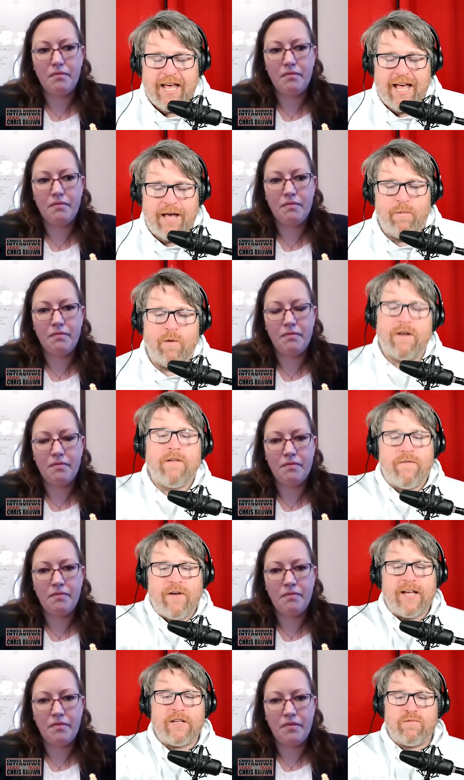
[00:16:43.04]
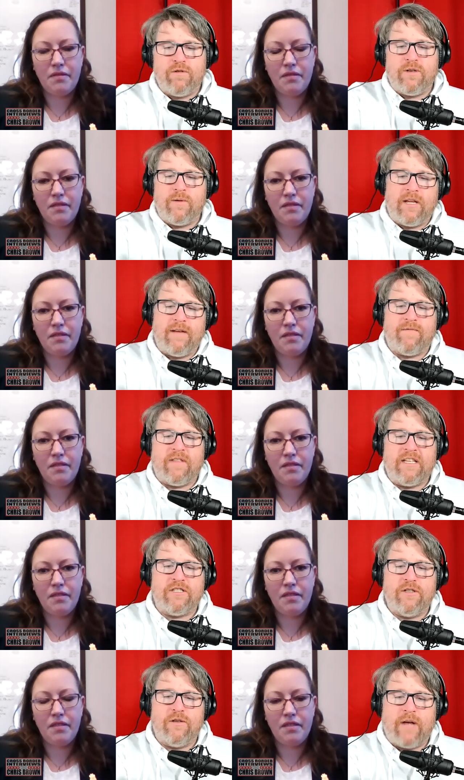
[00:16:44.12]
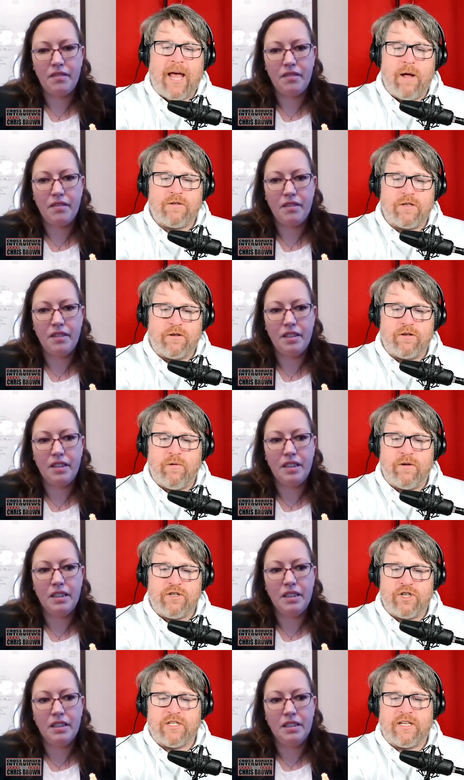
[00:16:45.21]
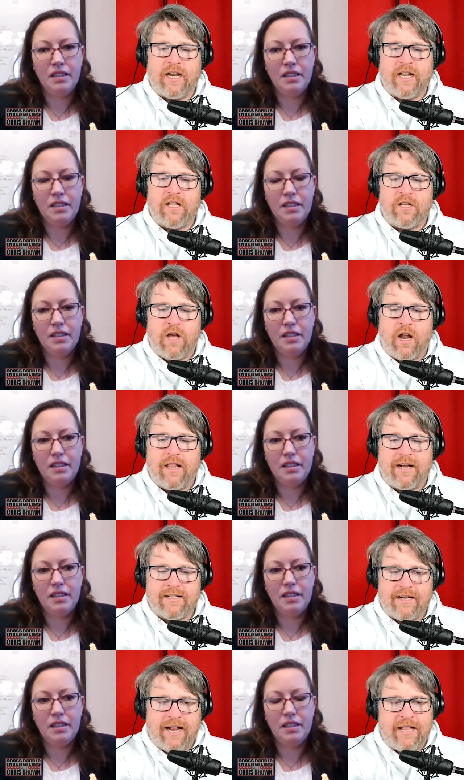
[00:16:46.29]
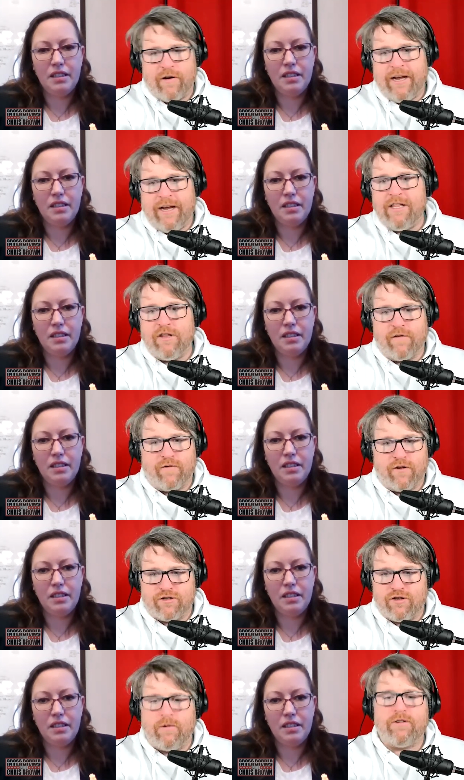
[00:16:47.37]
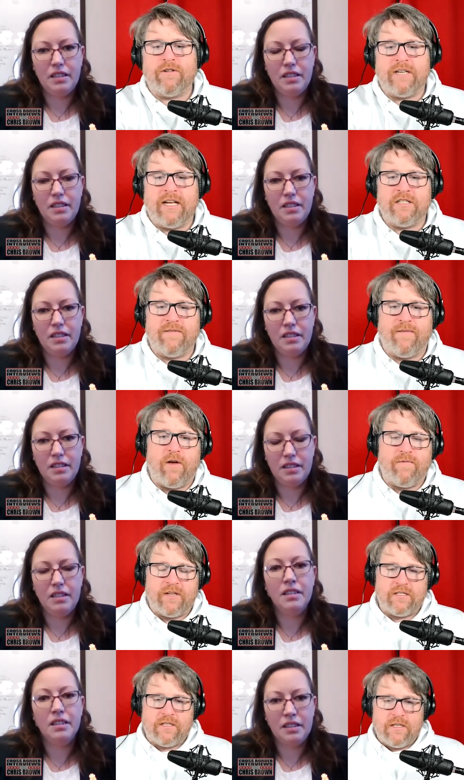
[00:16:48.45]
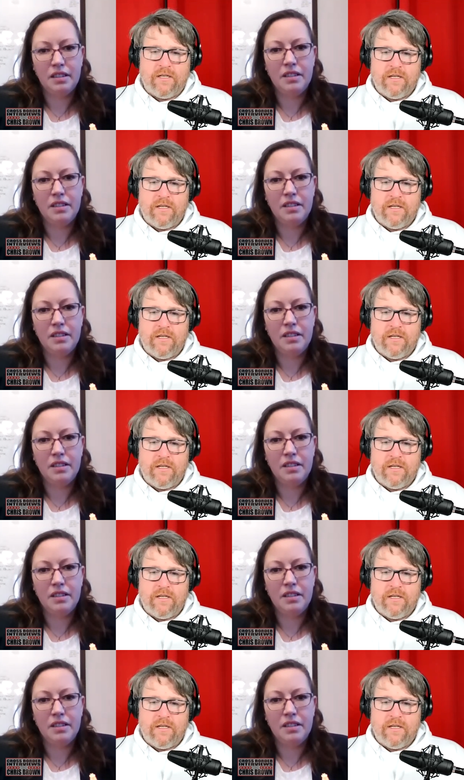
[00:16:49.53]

Speaker 1: and what advice would you give these new counselors who are just got, got elected and they're in their first 200 days of office?